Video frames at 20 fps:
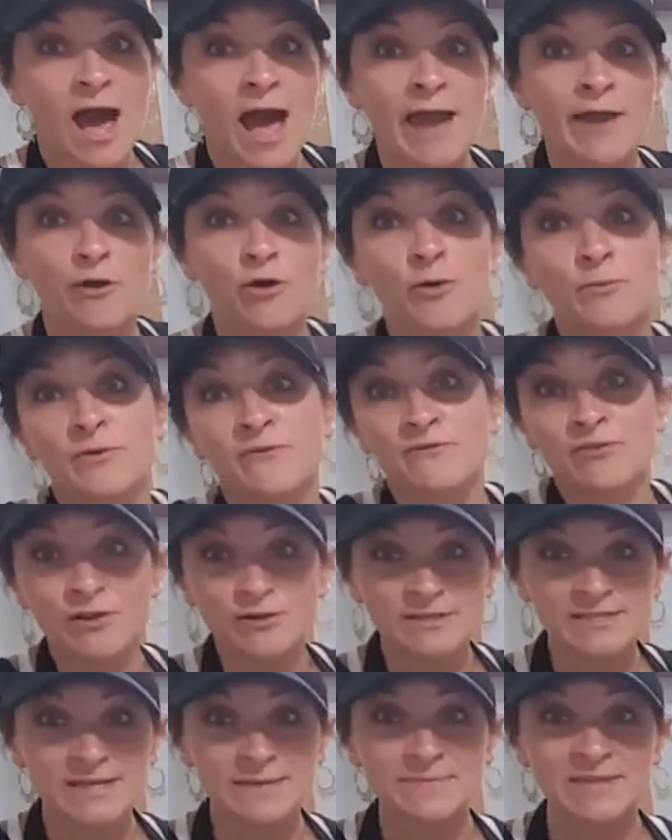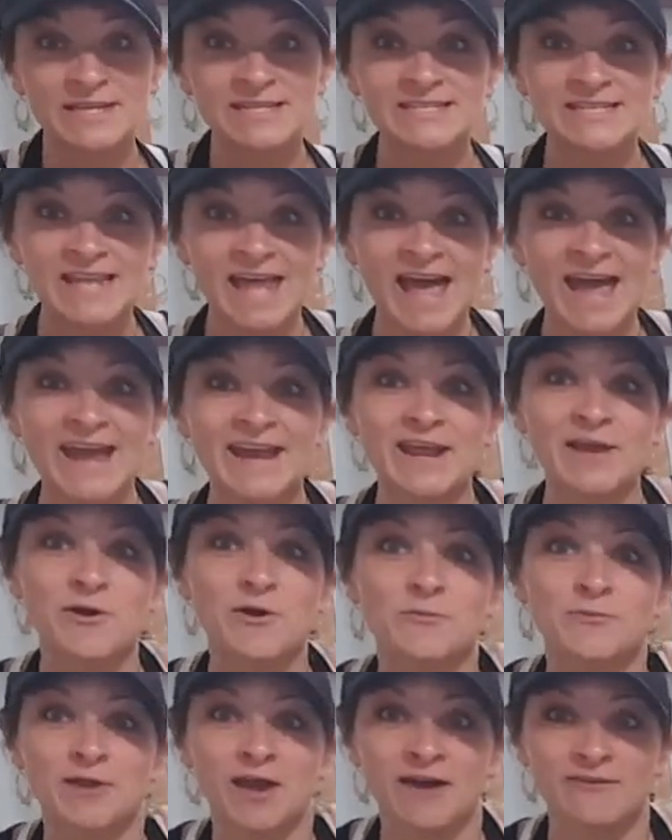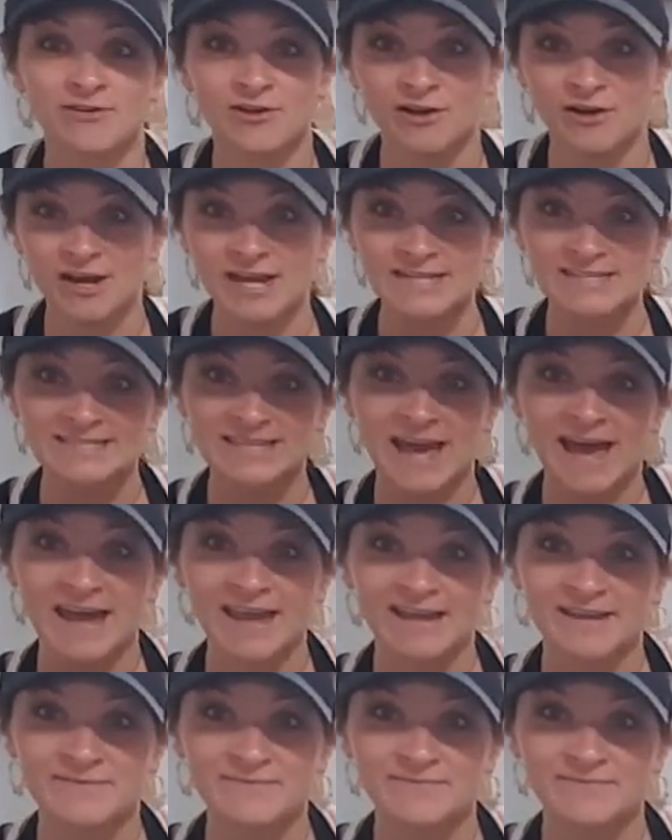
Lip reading: I hope you've learned something today, and I hope you have a great day.